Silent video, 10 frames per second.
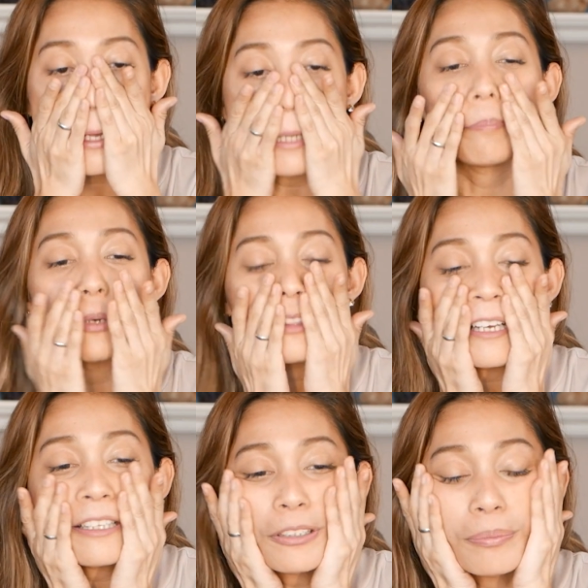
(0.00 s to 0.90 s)
I put
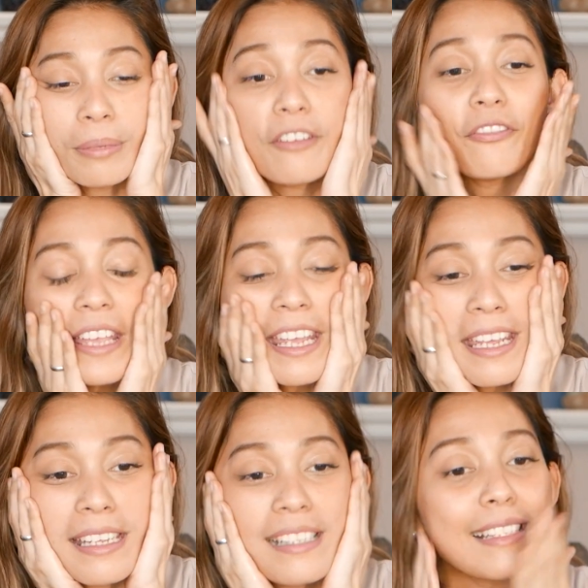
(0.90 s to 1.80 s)
that on my
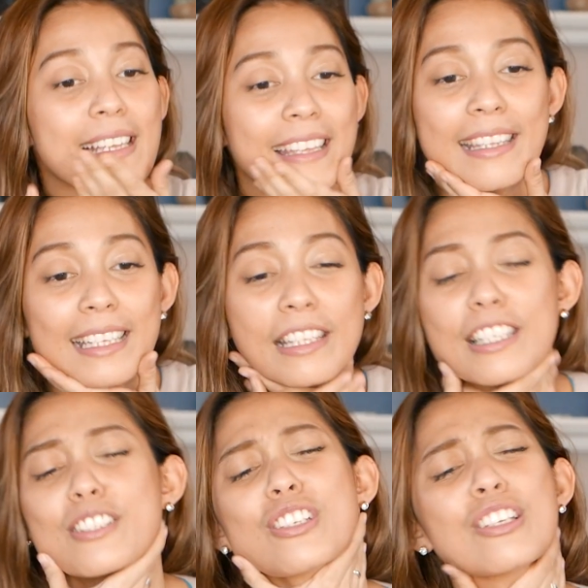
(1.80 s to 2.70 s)
face, and then
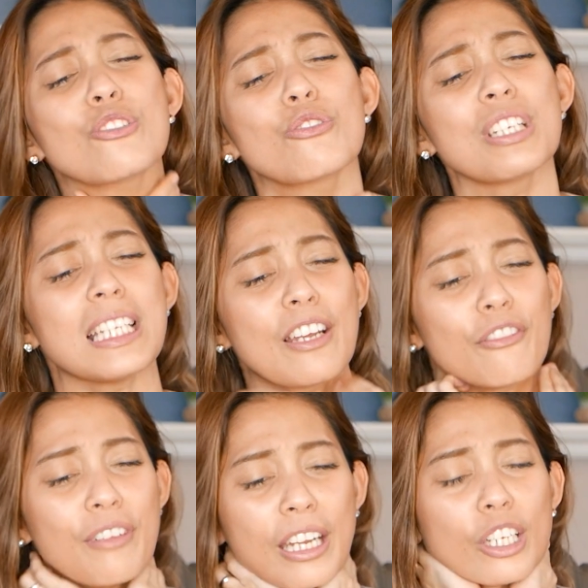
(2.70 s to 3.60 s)
this is really a
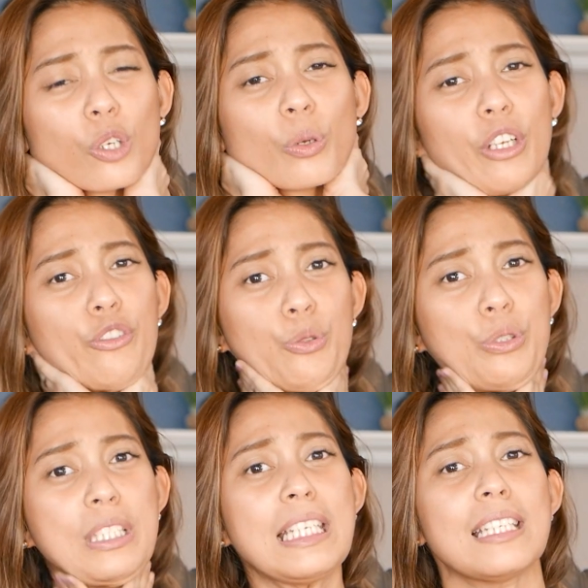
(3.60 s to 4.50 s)
very quick
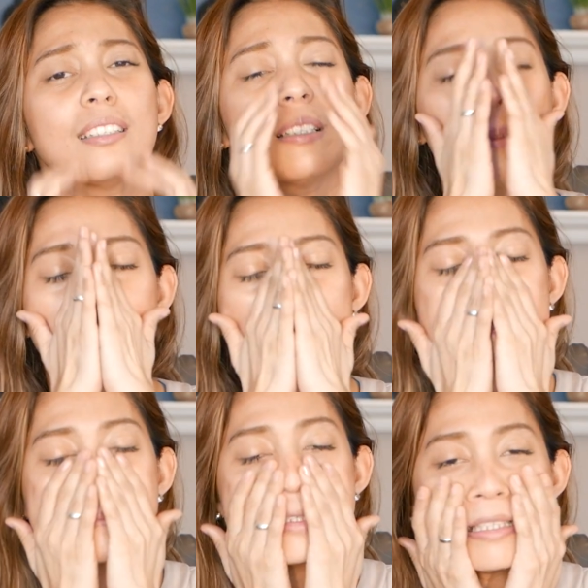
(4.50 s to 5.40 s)
routine.
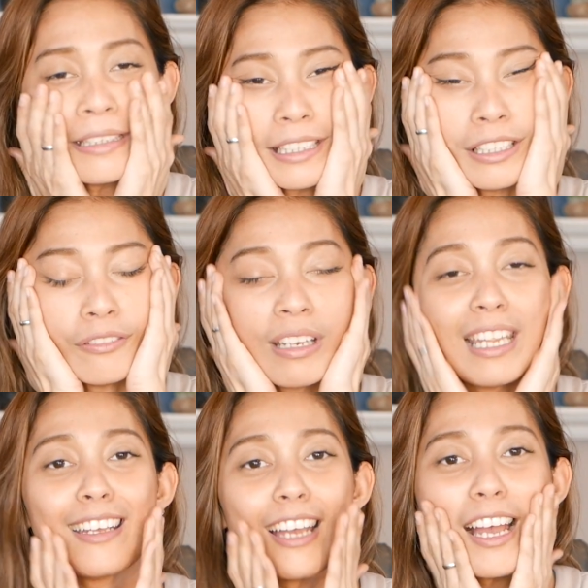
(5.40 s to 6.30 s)
In the
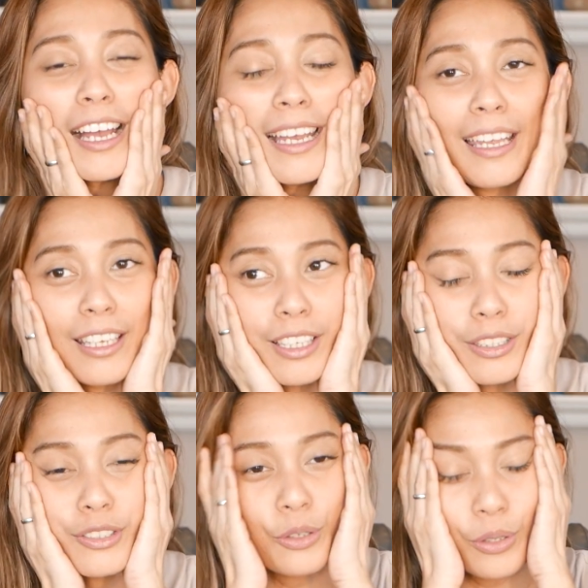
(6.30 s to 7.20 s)
evening,
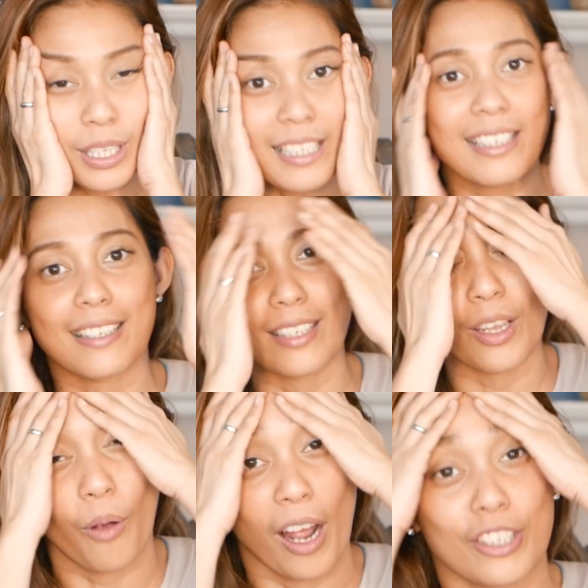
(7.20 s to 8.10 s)
I do this as
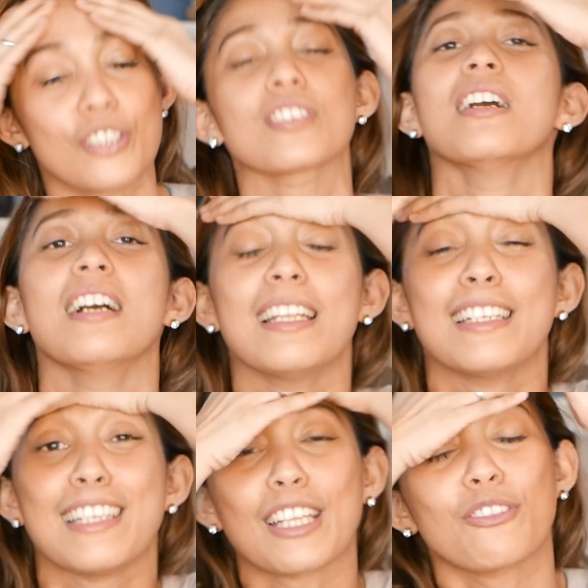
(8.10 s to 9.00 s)
I watch
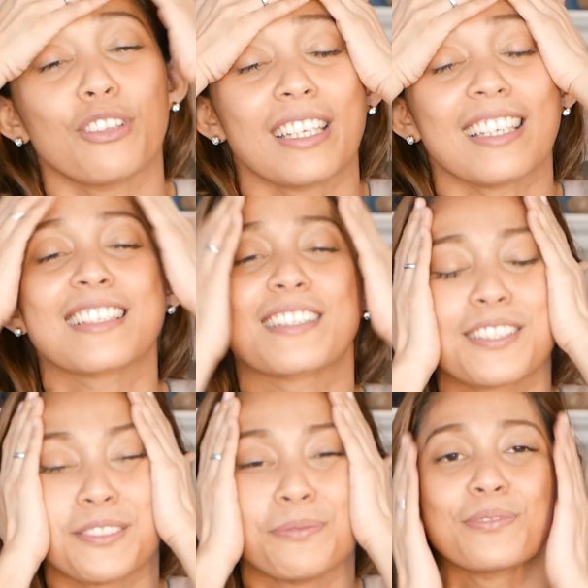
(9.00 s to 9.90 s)
Netflix,